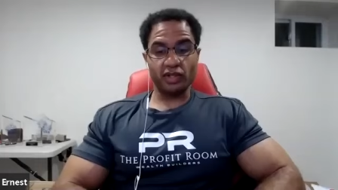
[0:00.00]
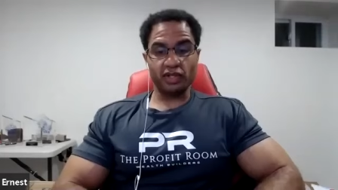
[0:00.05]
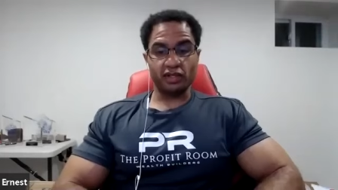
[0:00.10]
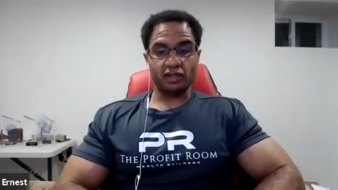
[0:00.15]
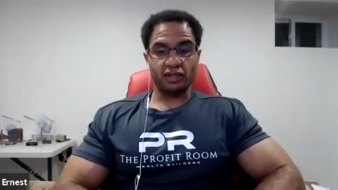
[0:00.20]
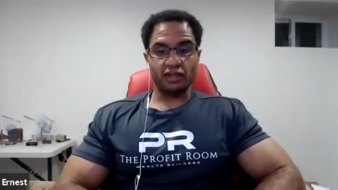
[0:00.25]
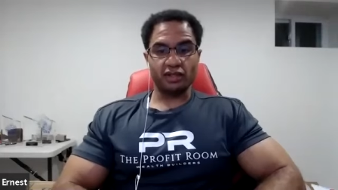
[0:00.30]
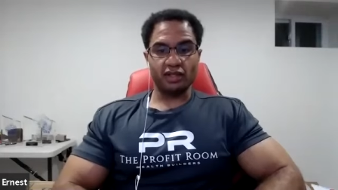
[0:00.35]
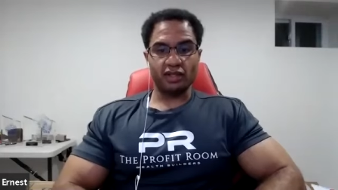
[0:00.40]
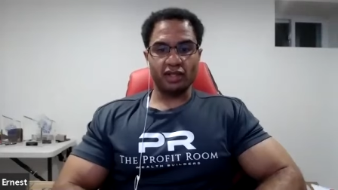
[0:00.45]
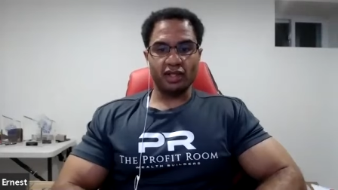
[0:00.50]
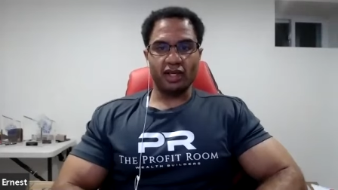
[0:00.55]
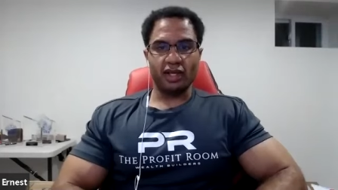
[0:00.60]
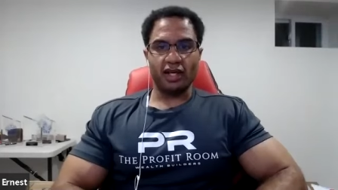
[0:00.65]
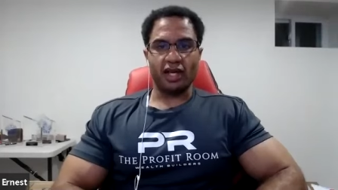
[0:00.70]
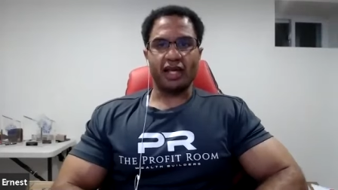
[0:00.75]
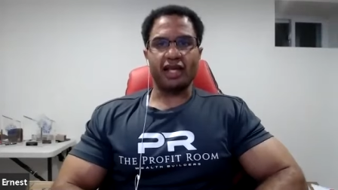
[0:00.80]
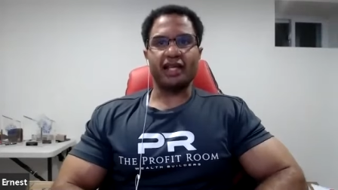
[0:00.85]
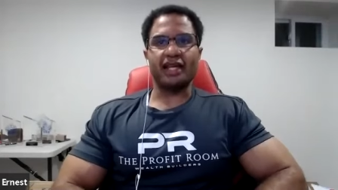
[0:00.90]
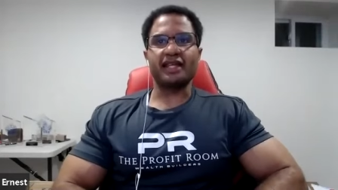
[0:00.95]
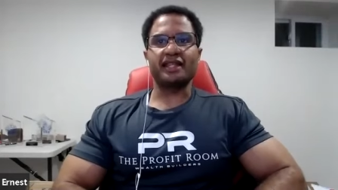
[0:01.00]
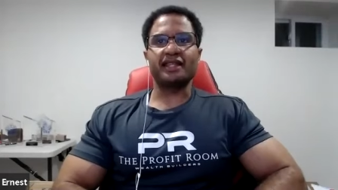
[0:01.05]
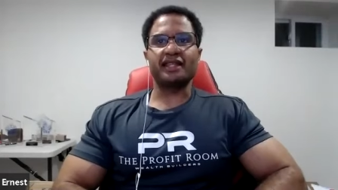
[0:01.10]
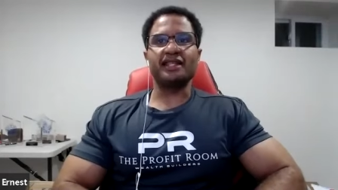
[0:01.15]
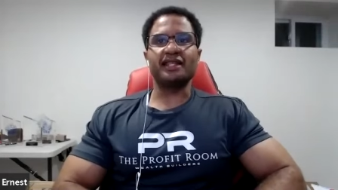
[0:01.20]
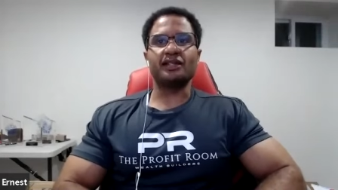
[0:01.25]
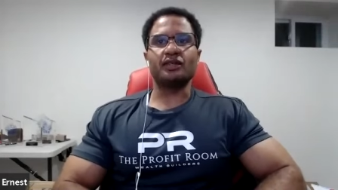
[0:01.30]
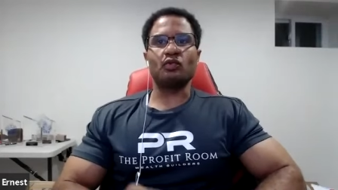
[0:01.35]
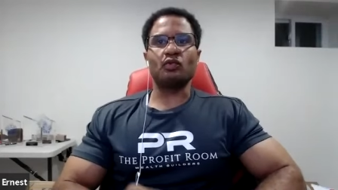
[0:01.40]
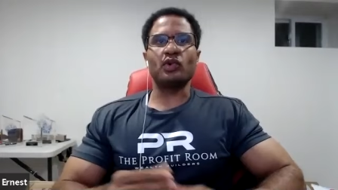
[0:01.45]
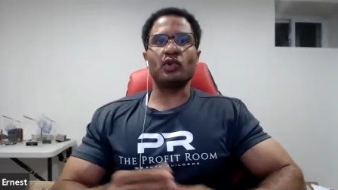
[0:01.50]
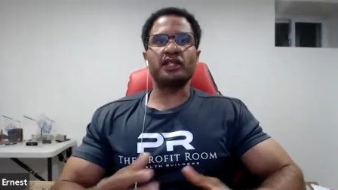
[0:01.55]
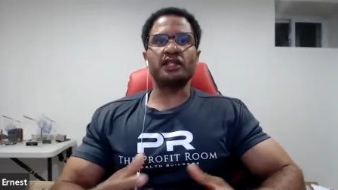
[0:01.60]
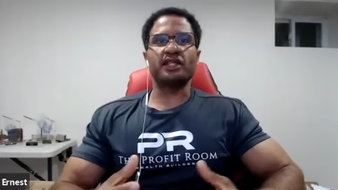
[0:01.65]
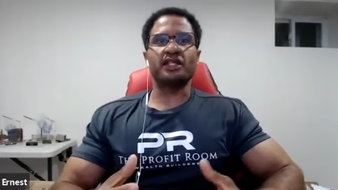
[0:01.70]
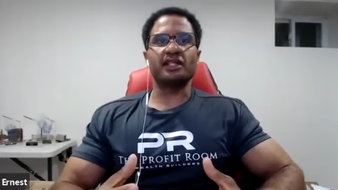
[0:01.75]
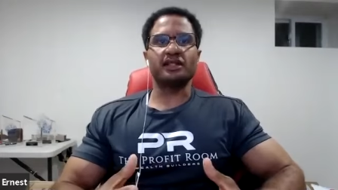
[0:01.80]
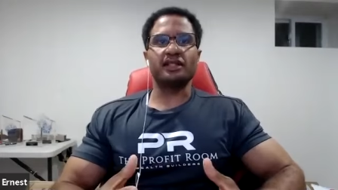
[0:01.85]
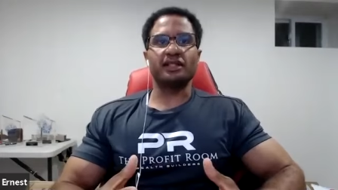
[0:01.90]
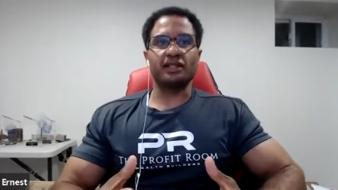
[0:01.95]
great. And I think one
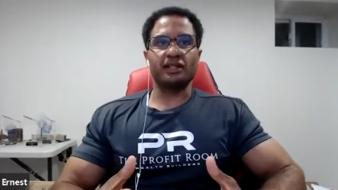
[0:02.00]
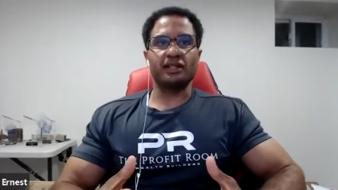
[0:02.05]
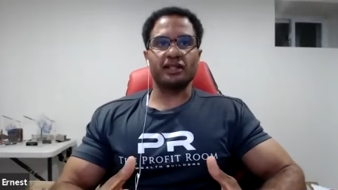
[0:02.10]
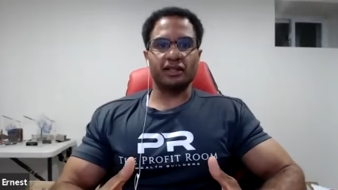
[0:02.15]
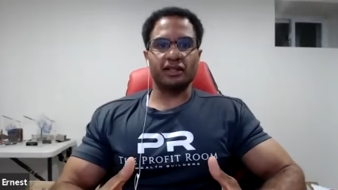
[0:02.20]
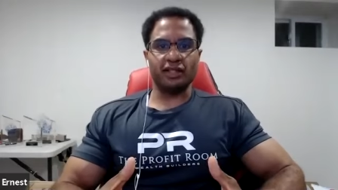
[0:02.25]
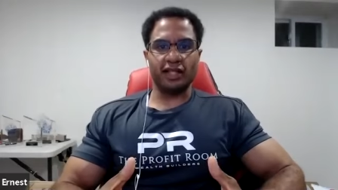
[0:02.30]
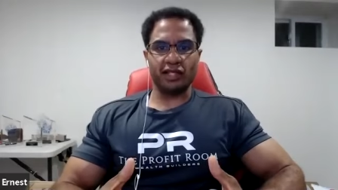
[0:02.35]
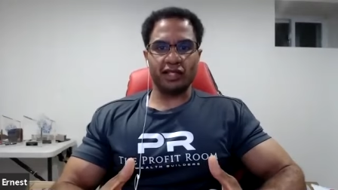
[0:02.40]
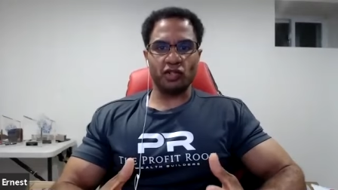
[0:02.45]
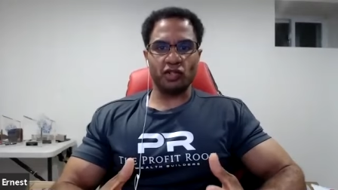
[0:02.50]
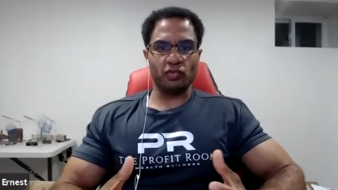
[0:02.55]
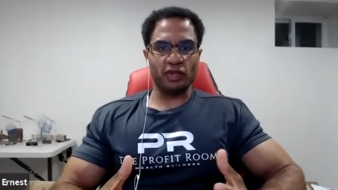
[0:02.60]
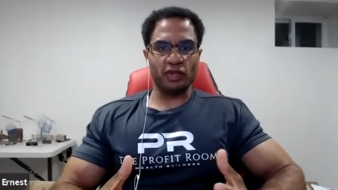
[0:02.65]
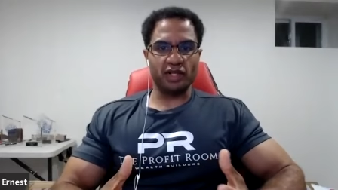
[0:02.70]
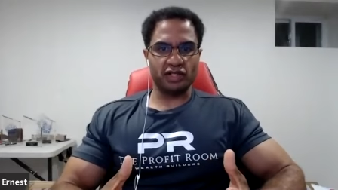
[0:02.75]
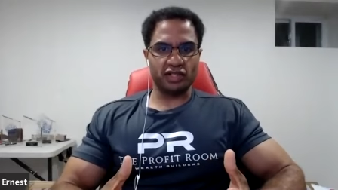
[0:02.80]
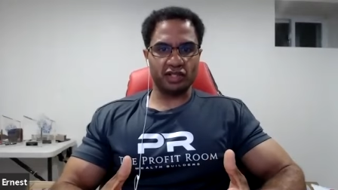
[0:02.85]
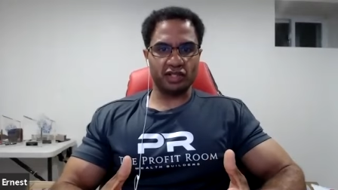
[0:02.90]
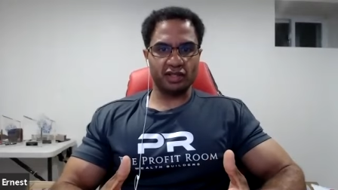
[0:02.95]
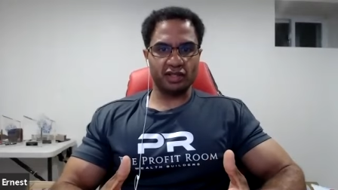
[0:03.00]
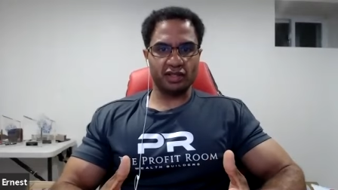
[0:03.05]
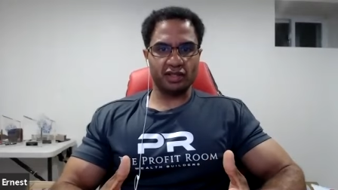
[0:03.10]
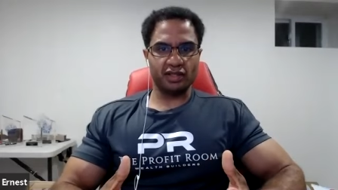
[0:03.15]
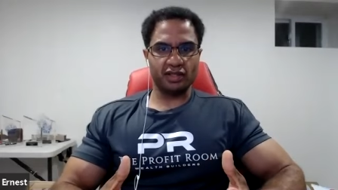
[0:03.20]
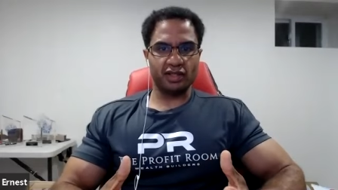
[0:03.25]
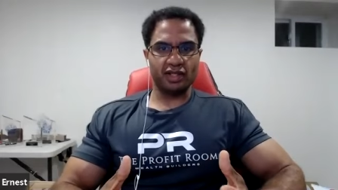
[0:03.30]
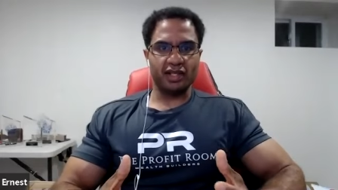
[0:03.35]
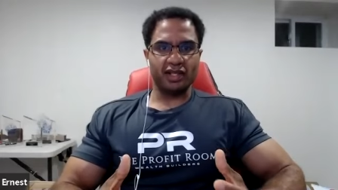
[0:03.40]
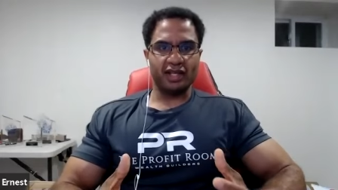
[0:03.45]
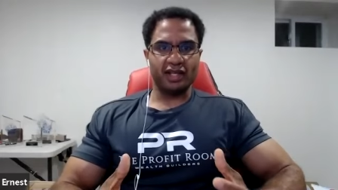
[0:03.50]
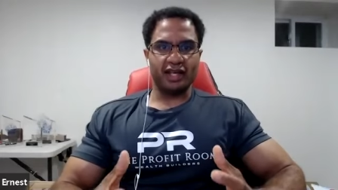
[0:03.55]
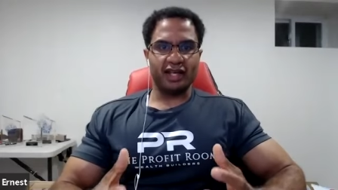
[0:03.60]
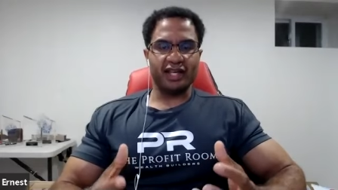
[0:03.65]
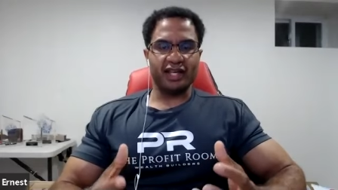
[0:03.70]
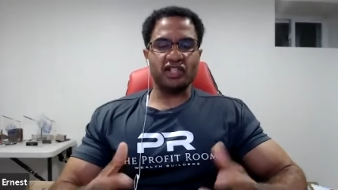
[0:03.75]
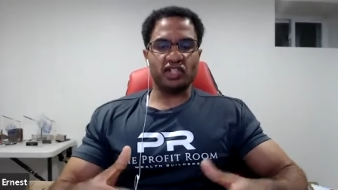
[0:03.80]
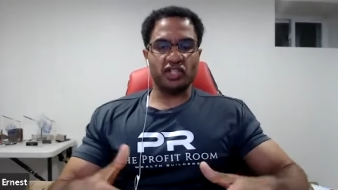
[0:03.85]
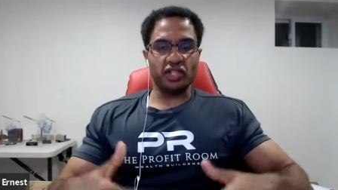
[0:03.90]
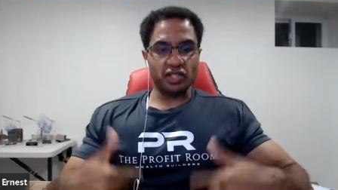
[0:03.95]
thing, like you mentioned,
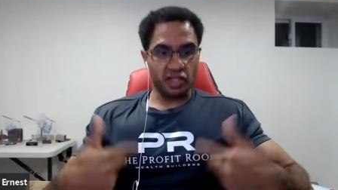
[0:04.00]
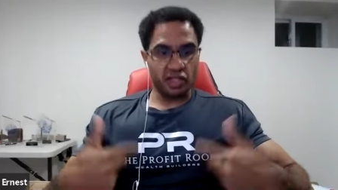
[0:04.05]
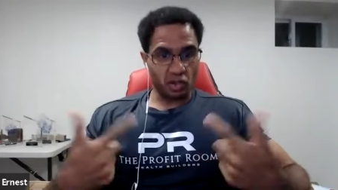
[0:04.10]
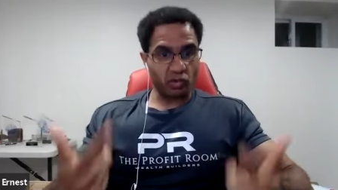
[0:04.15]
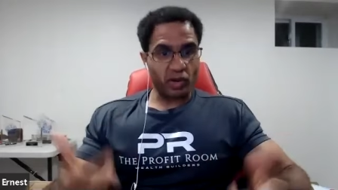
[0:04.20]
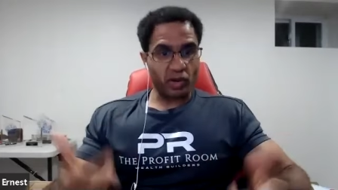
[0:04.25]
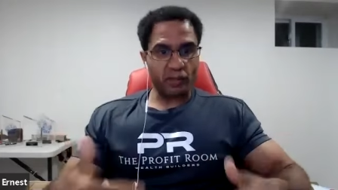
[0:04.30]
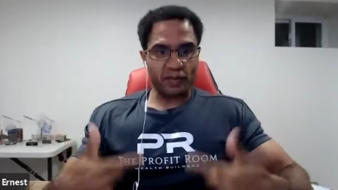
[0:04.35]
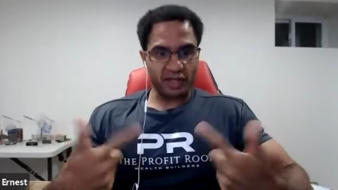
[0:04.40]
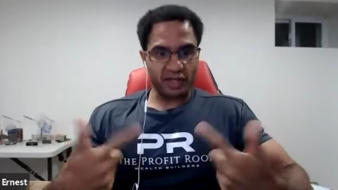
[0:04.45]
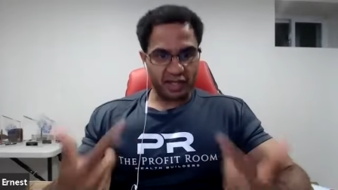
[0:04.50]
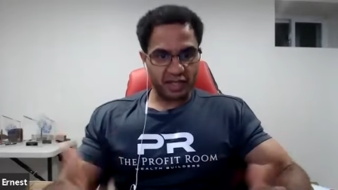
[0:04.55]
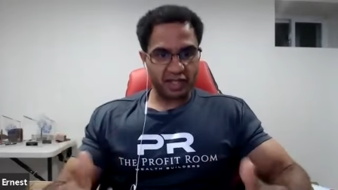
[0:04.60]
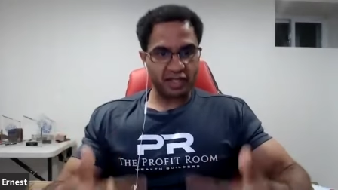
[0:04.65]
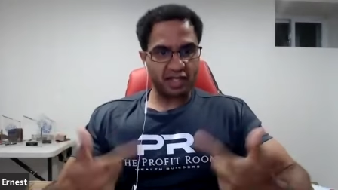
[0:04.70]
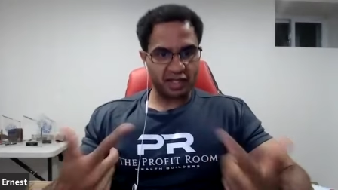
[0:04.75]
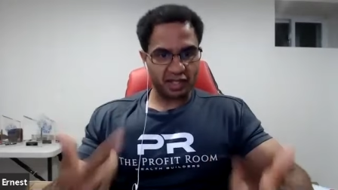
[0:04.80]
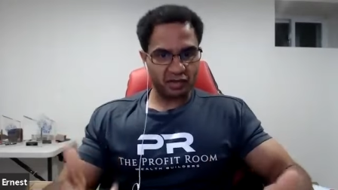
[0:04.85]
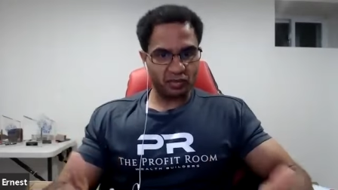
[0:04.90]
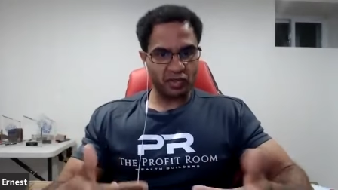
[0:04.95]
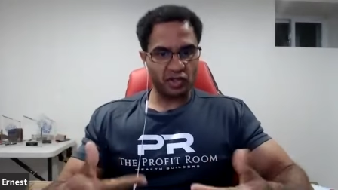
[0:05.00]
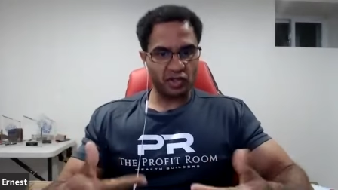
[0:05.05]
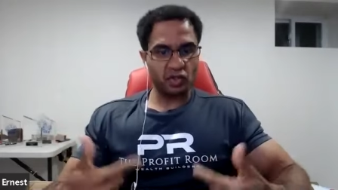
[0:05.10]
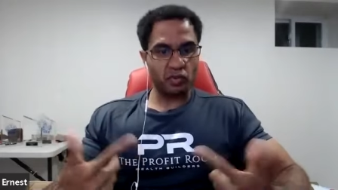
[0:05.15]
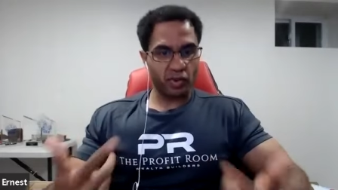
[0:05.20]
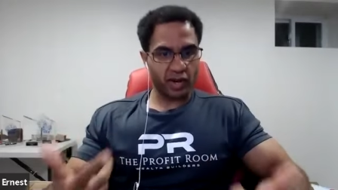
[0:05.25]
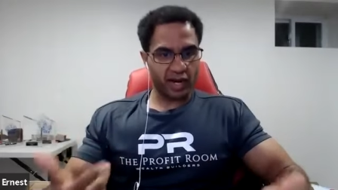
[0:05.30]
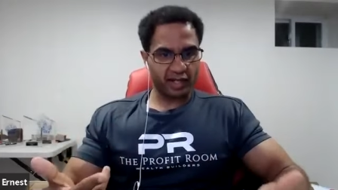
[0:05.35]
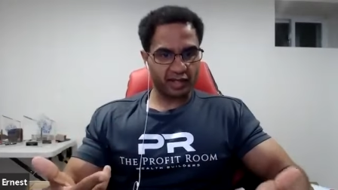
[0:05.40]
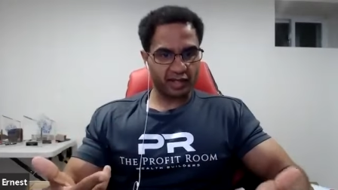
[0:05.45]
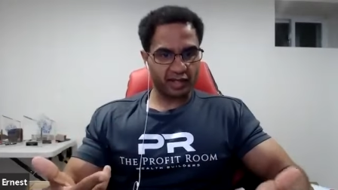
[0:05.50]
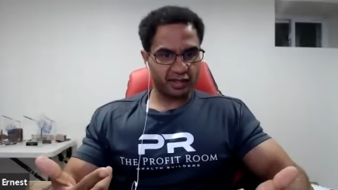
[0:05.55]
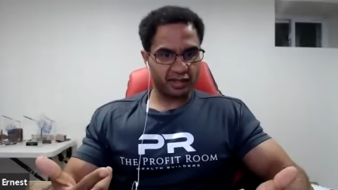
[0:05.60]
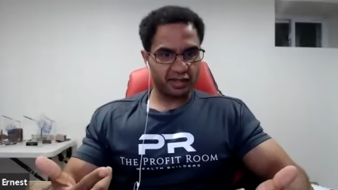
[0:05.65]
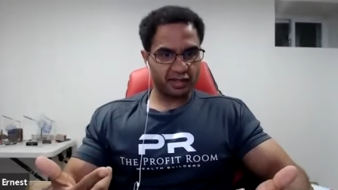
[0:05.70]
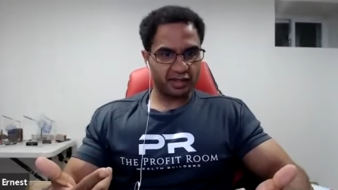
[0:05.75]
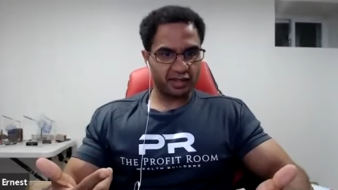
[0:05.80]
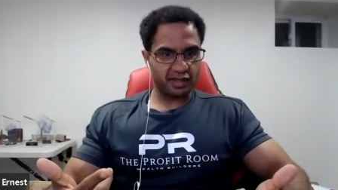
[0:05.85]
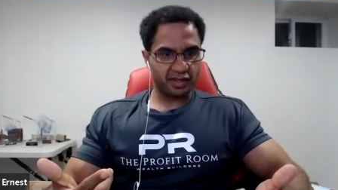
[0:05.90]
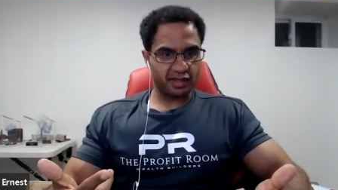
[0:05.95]
is just the repetition when you
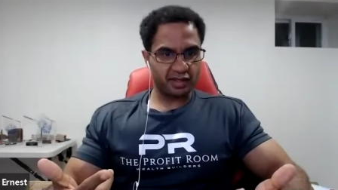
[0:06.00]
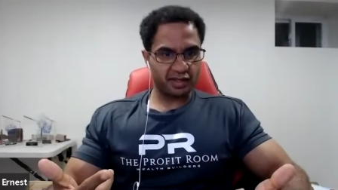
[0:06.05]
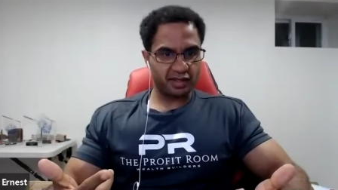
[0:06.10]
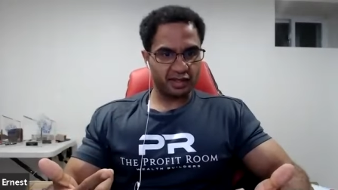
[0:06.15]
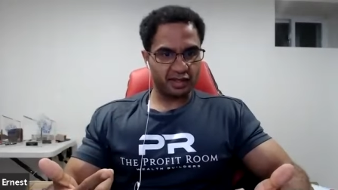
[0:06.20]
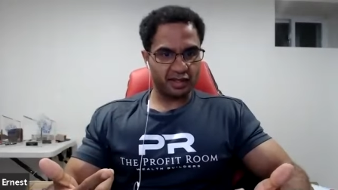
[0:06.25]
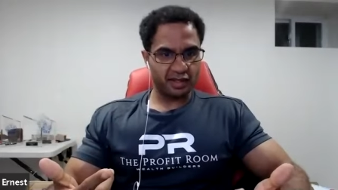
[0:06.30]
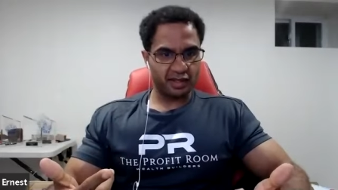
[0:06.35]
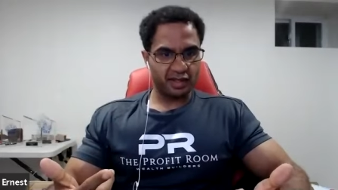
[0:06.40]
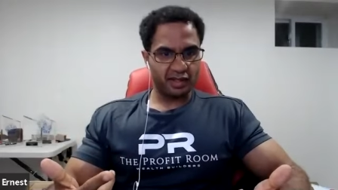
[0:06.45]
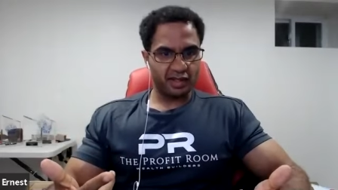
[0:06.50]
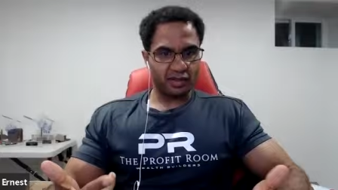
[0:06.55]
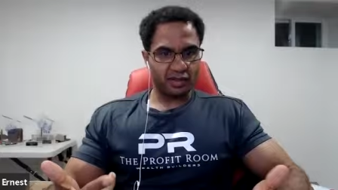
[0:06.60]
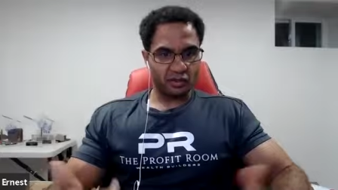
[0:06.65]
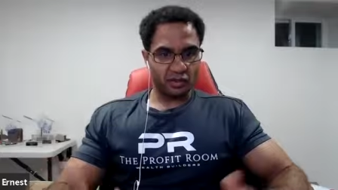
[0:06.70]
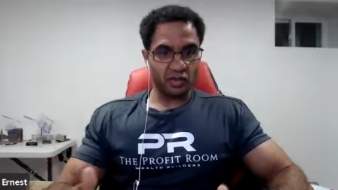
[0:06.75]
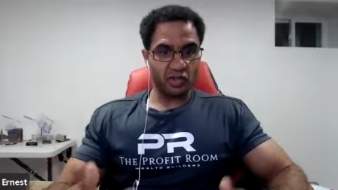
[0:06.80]
practice. Right.